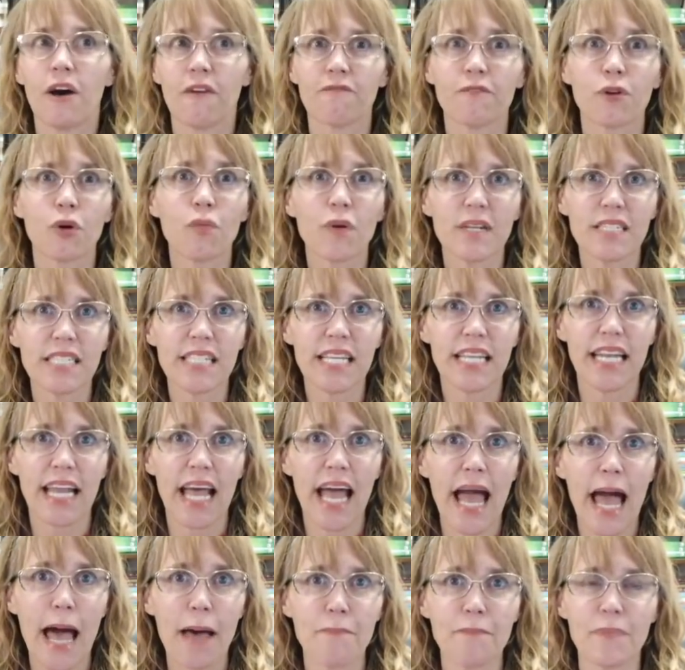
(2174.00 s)
for what's going to
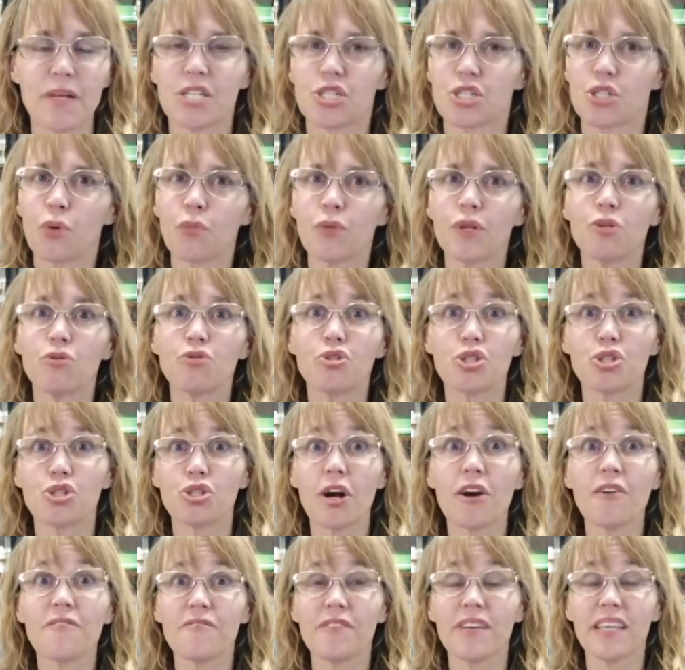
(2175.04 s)
happen. So when you
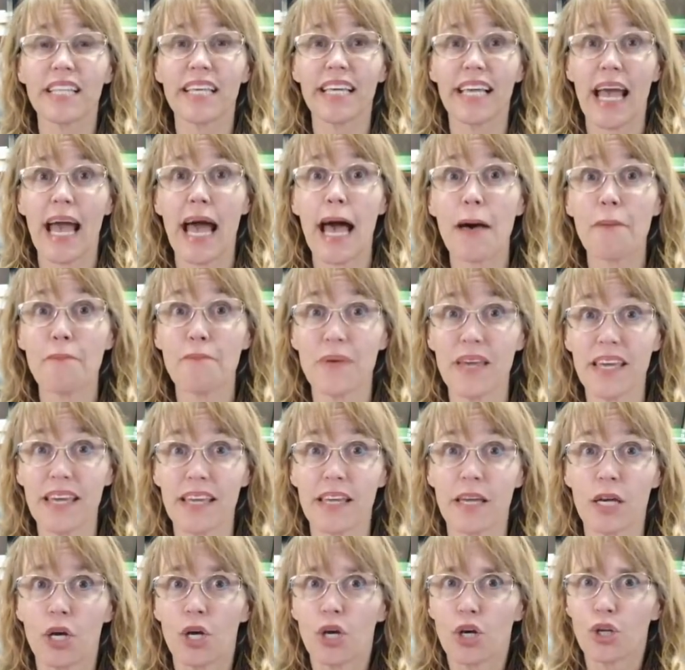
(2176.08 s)
start feeling
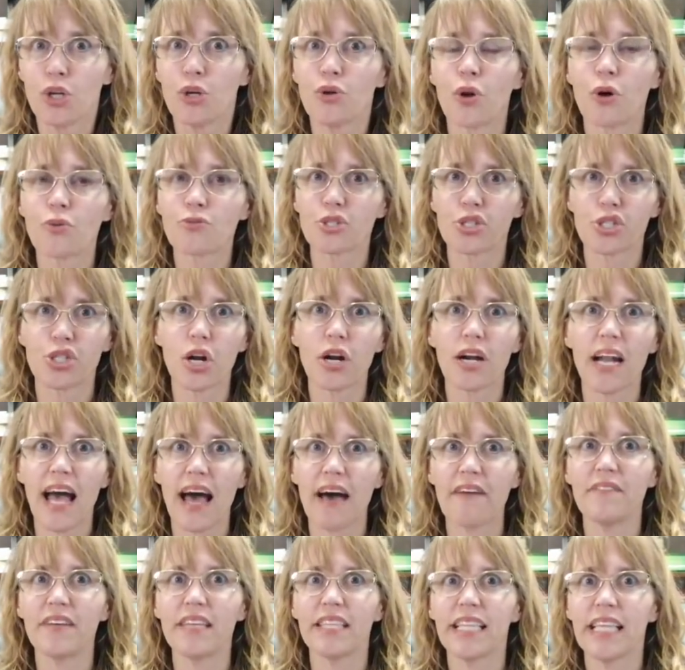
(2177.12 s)
happy, you don't start
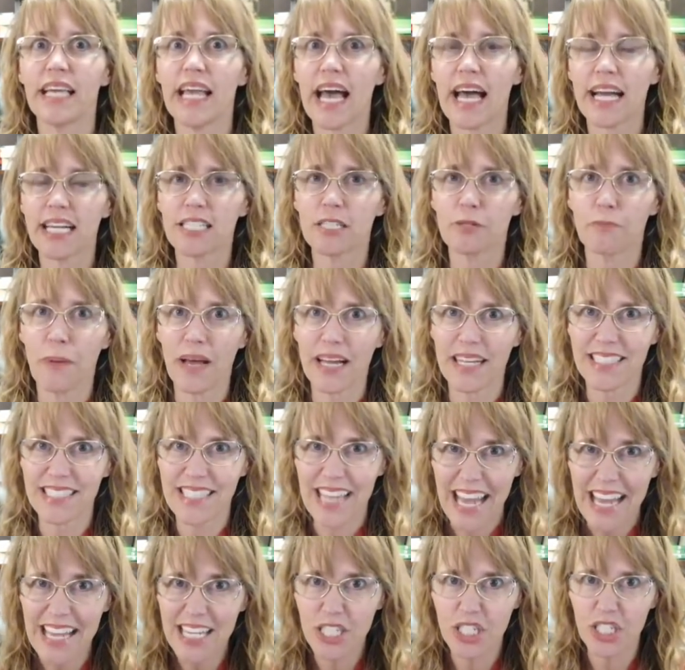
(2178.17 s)
having the
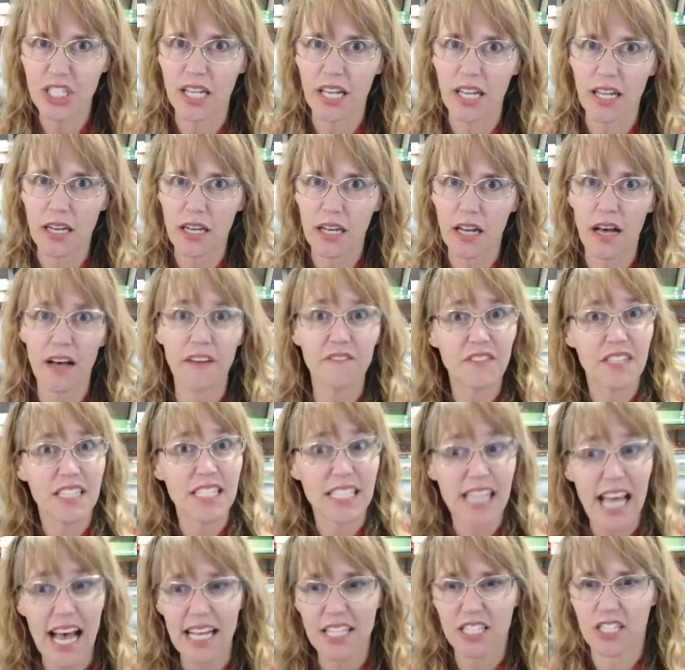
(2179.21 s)
expectation of
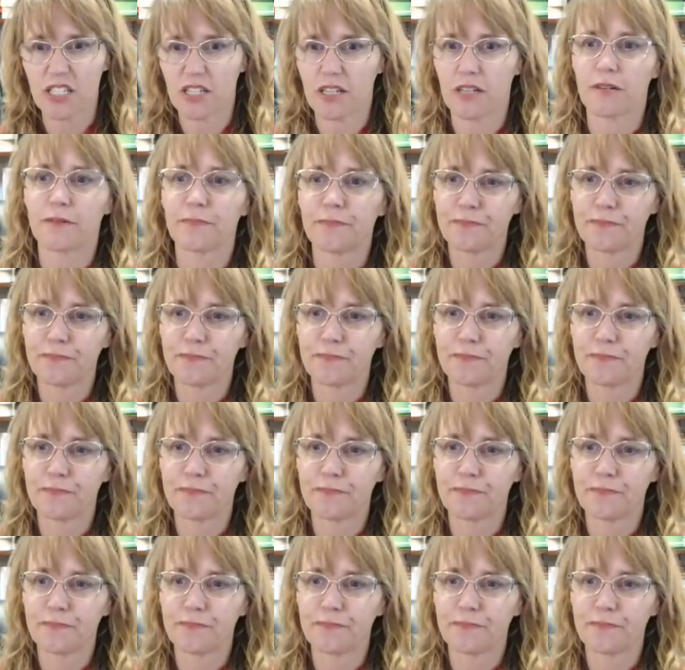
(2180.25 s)
disaster.